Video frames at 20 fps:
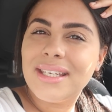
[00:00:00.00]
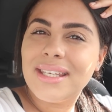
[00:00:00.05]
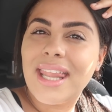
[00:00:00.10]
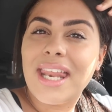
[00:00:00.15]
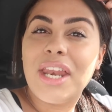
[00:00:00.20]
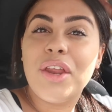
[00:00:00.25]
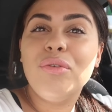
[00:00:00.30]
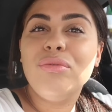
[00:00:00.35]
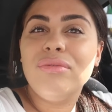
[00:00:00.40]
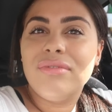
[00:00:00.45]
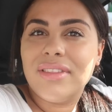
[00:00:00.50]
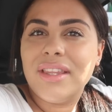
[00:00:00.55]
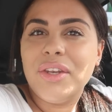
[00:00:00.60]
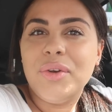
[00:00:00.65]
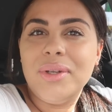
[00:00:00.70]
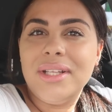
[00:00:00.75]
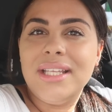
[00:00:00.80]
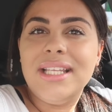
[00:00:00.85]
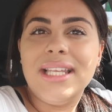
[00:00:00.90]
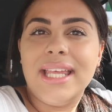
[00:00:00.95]
That he'll
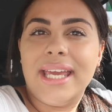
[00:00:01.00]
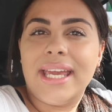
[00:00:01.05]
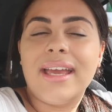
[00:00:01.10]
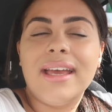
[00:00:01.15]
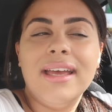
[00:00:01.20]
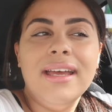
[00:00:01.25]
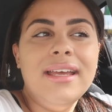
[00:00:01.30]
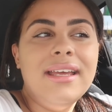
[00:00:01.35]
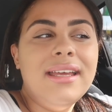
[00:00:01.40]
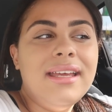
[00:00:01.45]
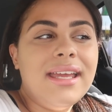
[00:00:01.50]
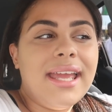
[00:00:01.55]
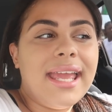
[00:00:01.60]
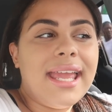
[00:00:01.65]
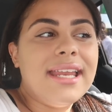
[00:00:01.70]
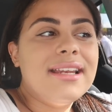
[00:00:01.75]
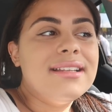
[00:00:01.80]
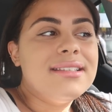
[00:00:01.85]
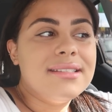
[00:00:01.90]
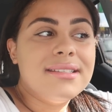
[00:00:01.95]
literally like,
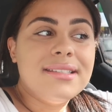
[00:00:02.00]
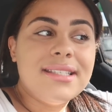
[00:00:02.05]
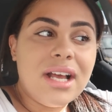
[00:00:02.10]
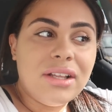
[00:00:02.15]
it doesn't